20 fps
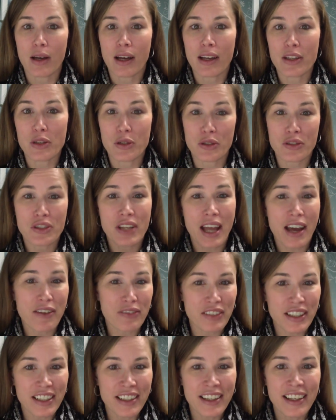your
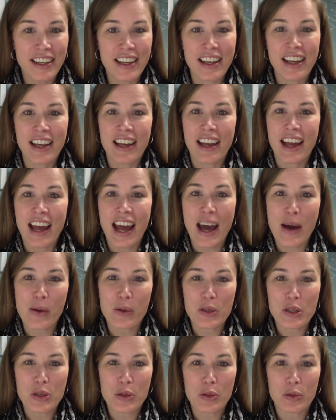staffing, how
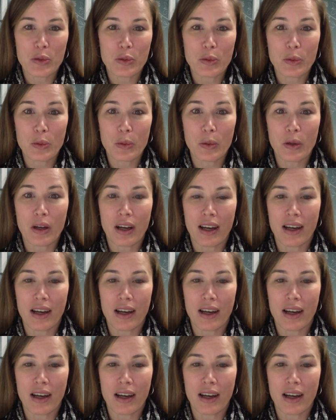you